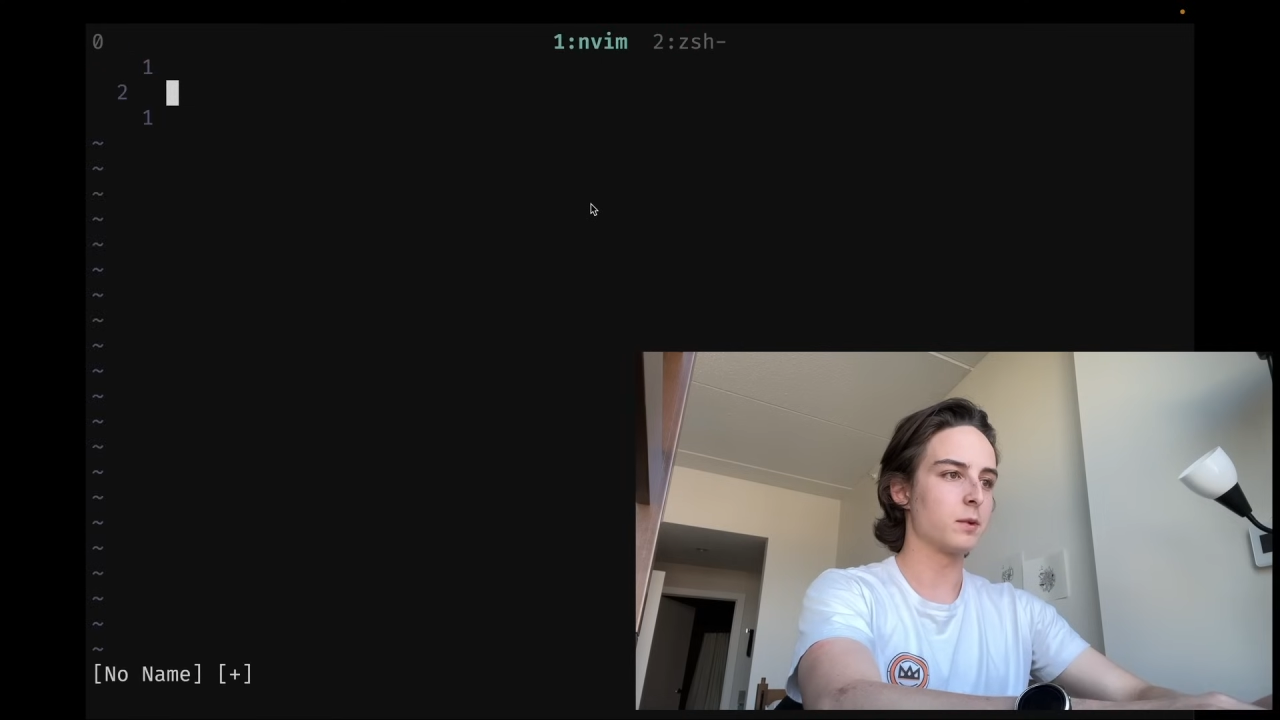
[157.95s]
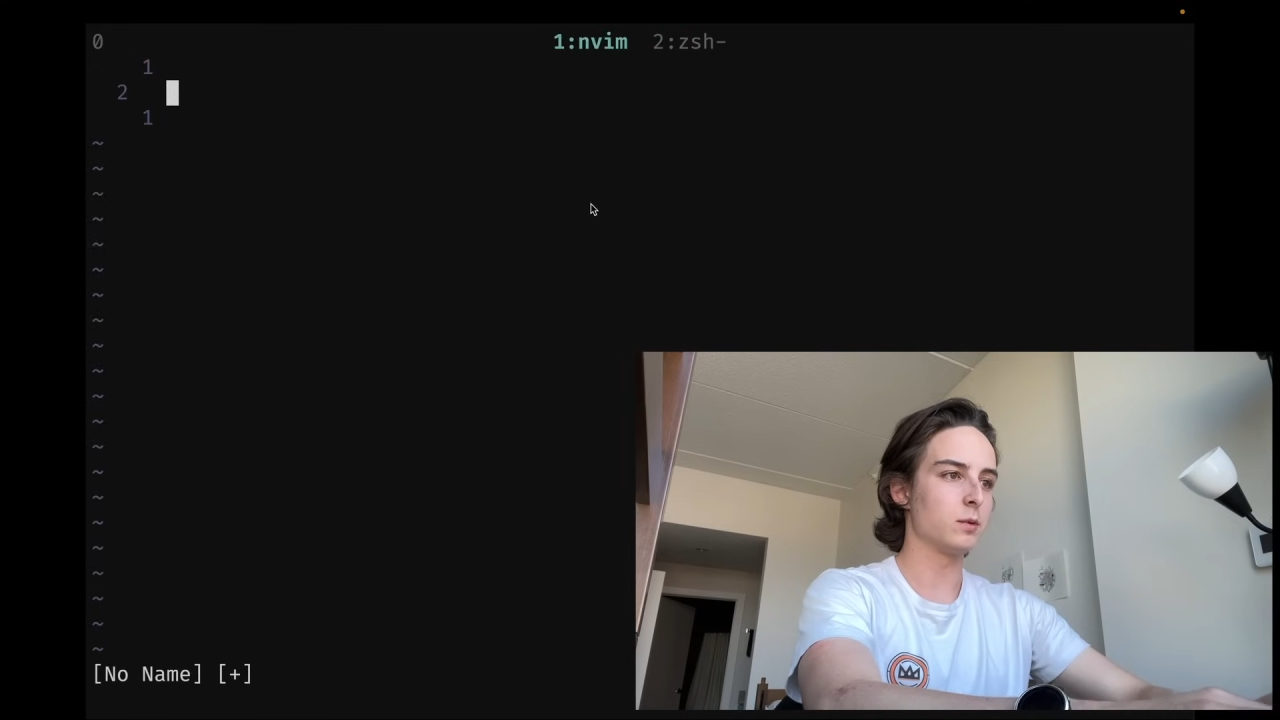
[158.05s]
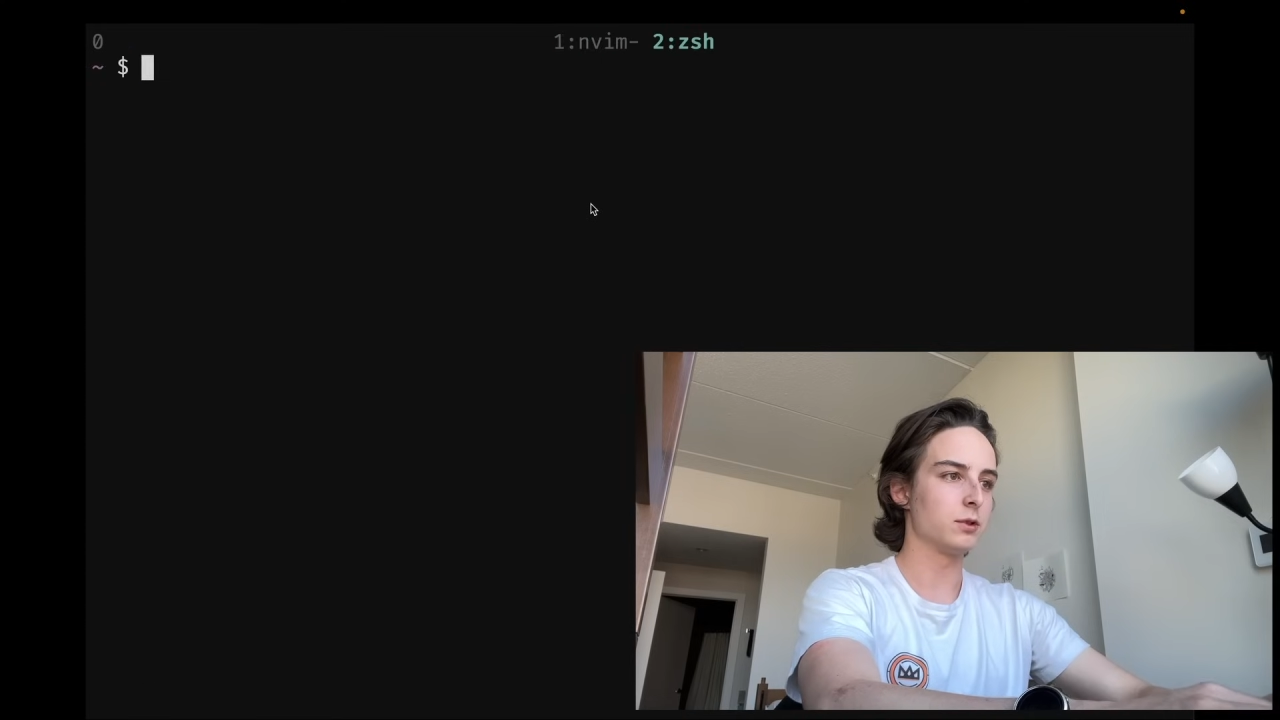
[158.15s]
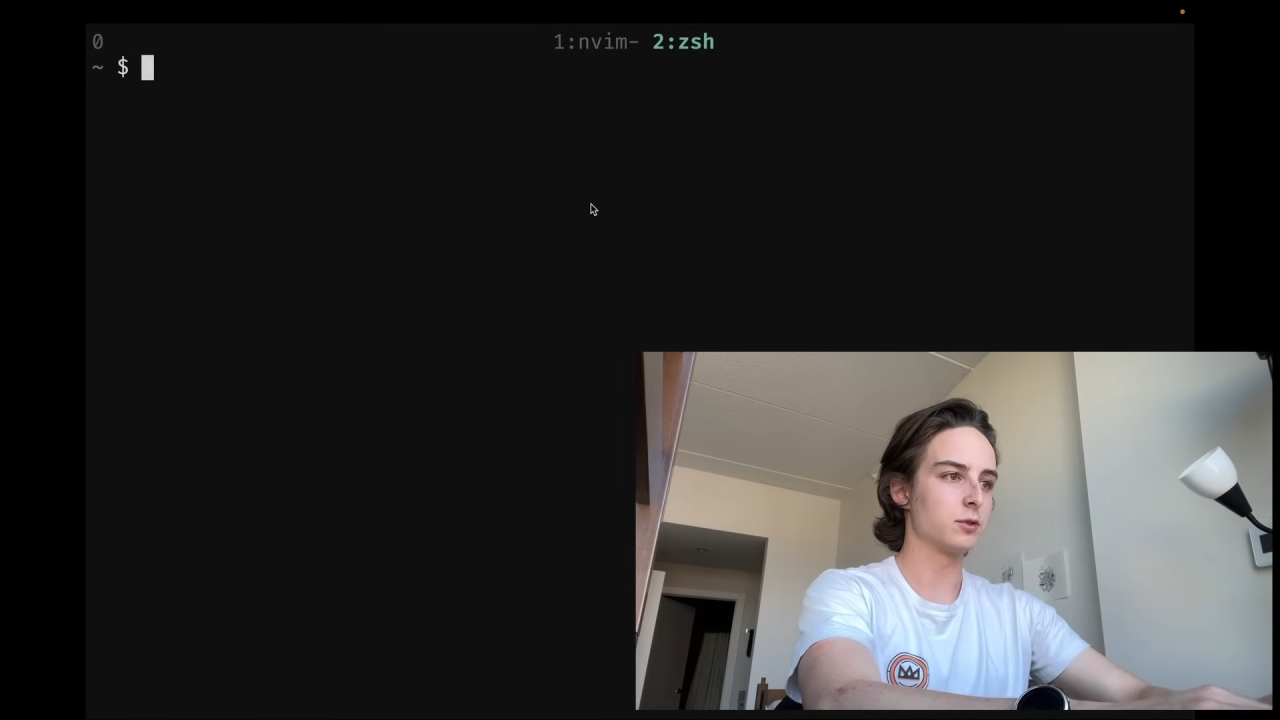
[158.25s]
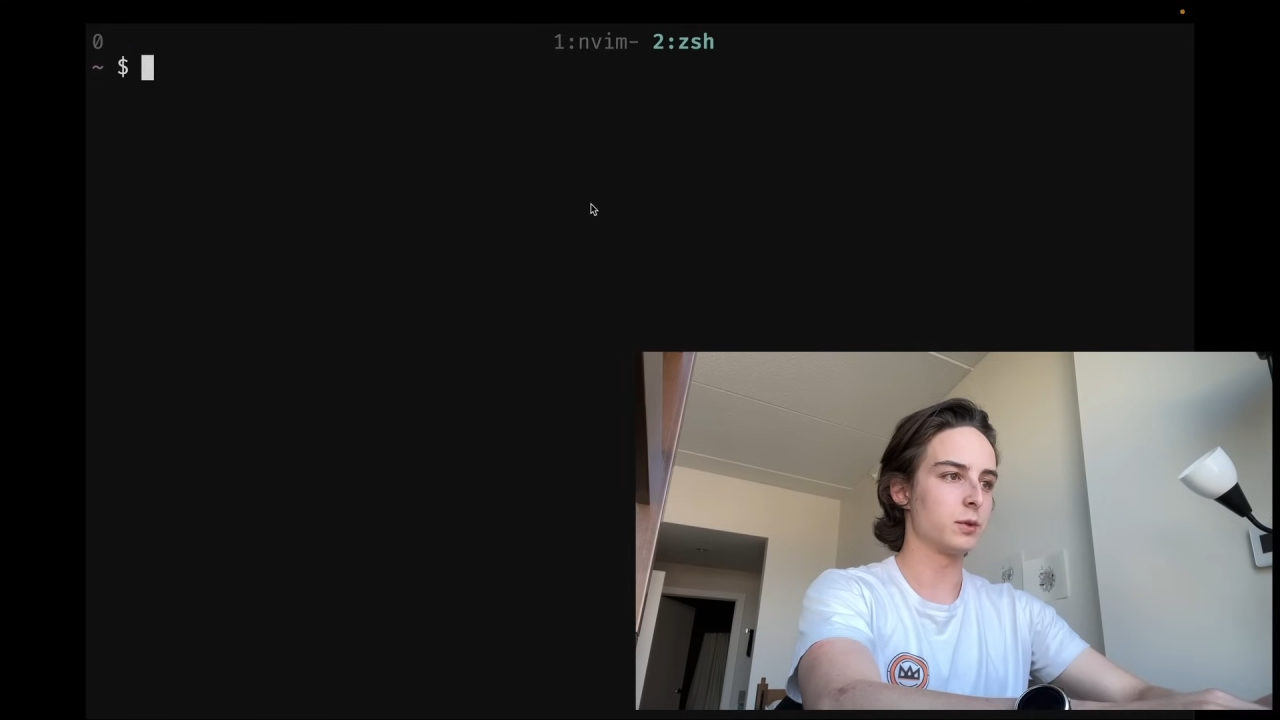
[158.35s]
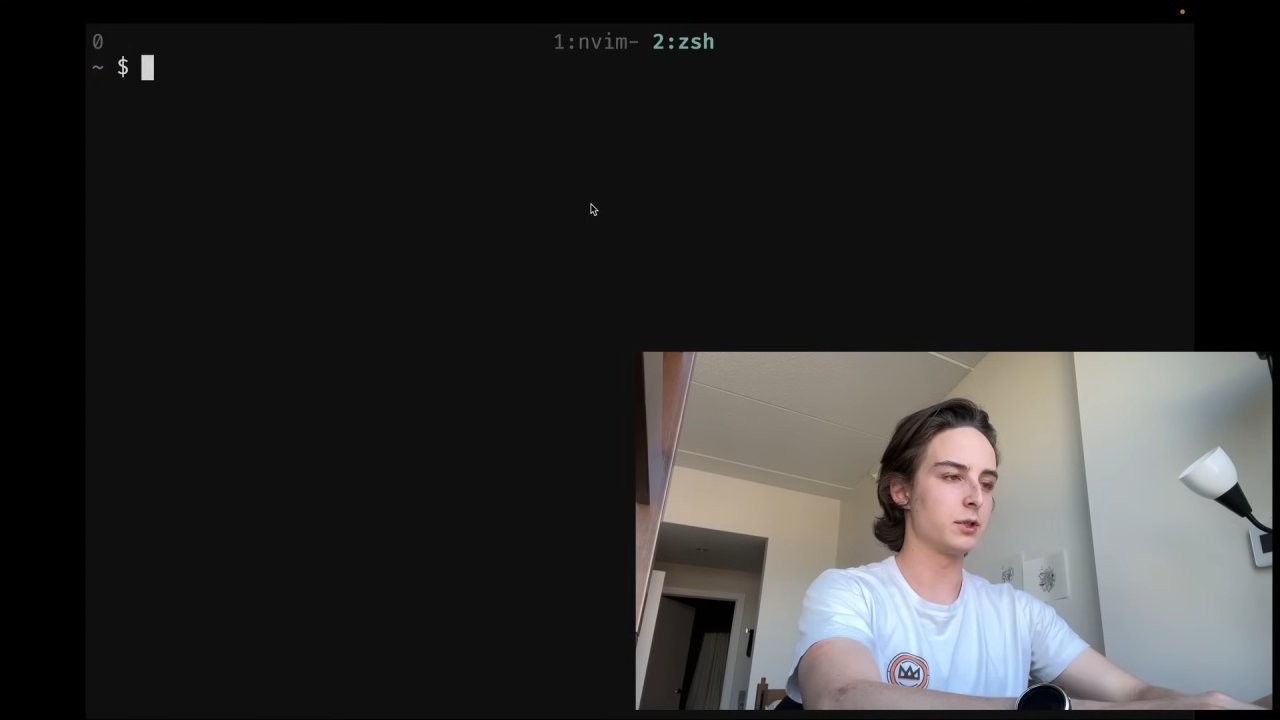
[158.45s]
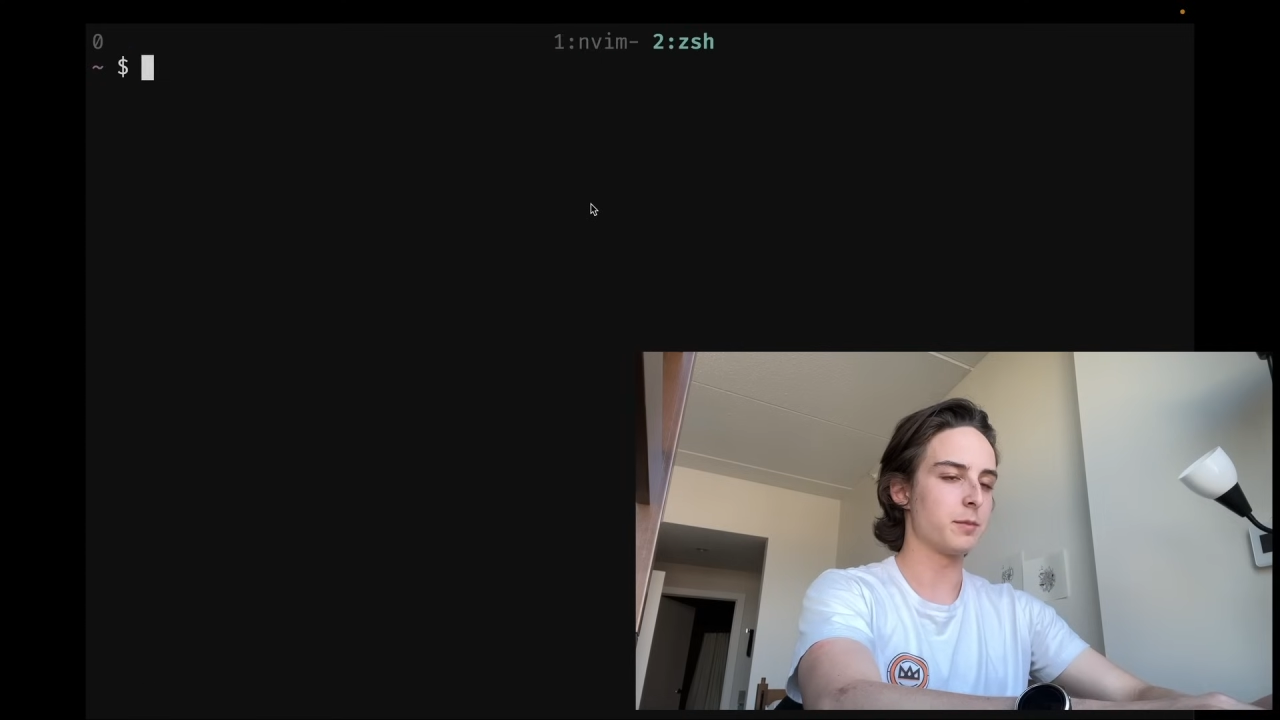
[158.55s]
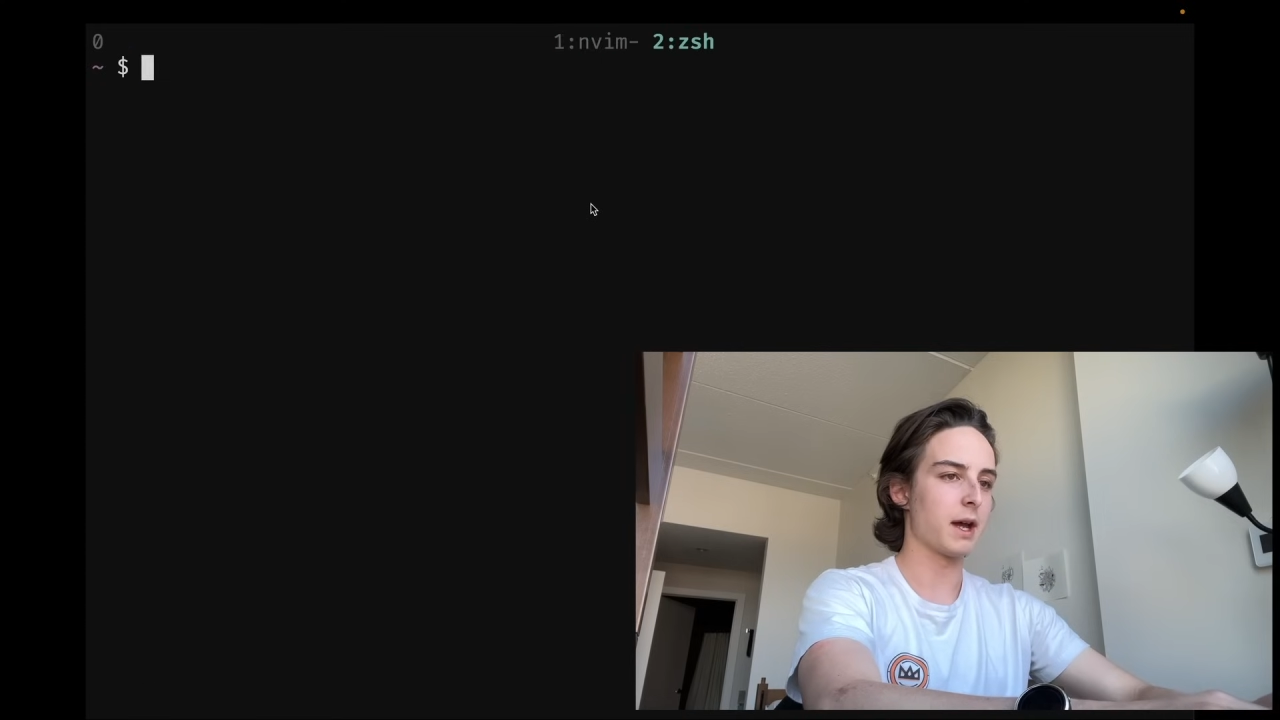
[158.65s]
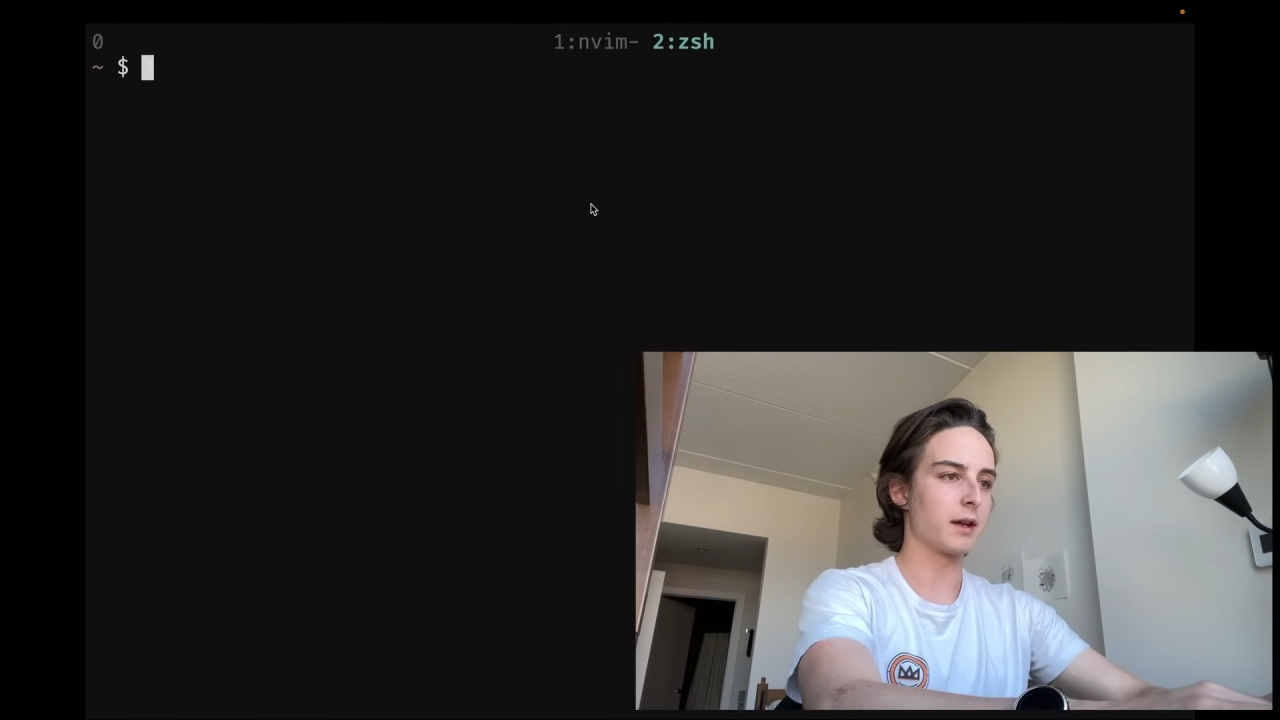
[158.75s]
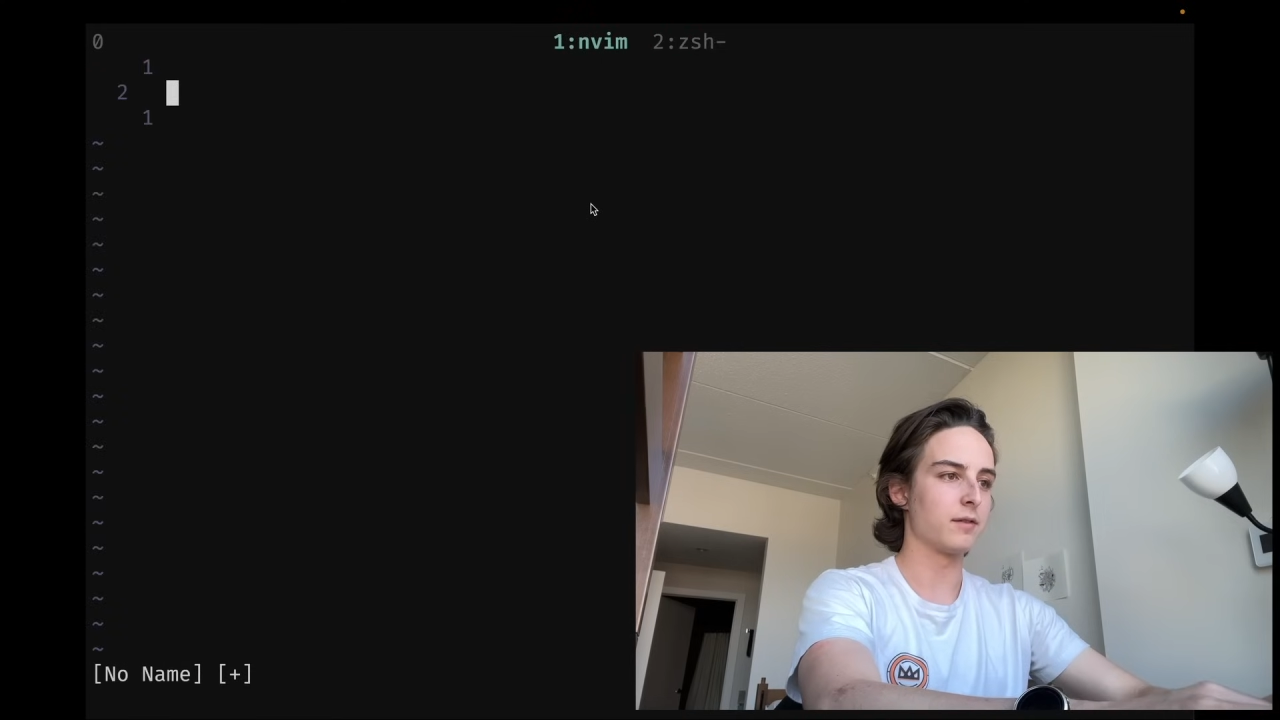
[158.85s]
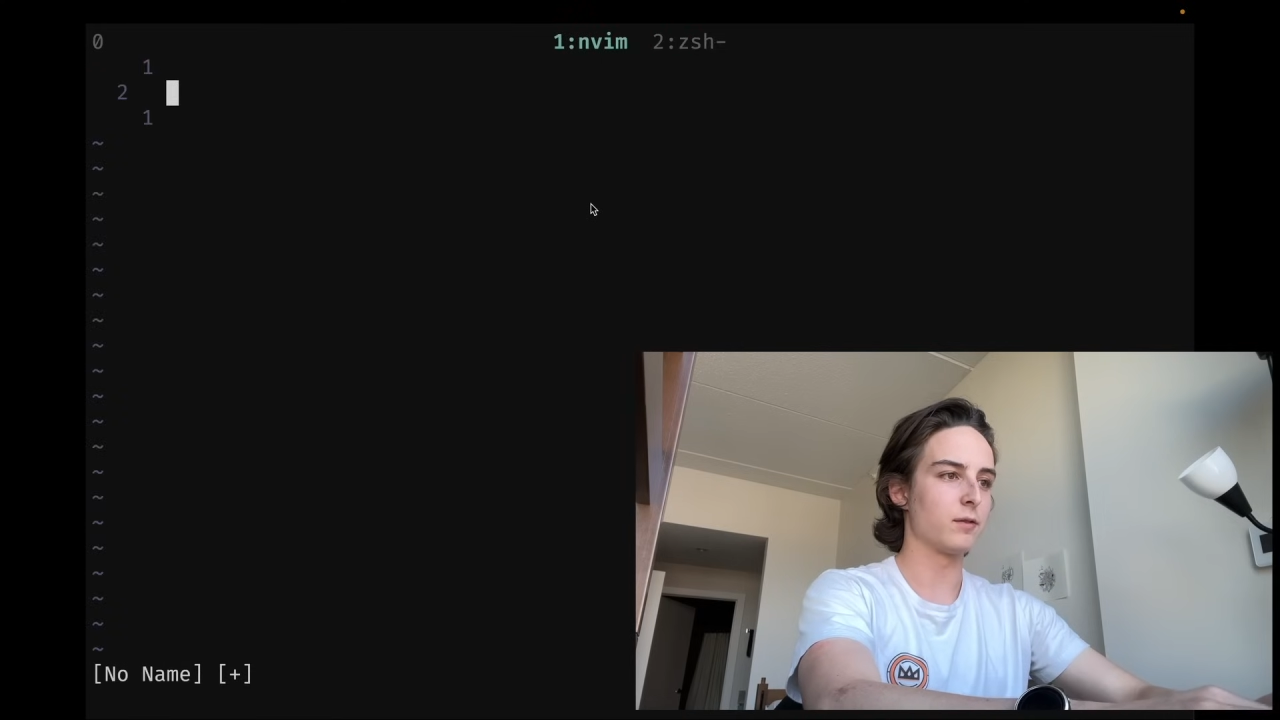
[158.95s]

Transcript: will switch back and